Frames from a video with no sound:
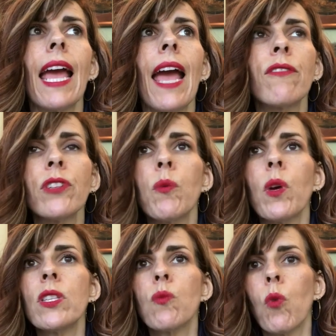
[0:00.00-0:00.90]

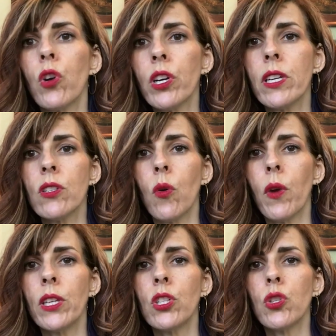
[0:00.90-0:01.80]
everyone's work is
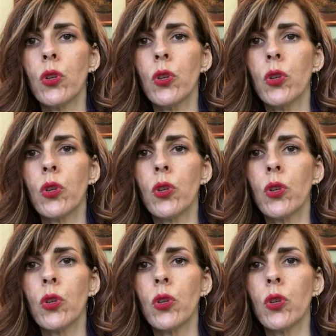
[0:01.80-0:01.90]
going to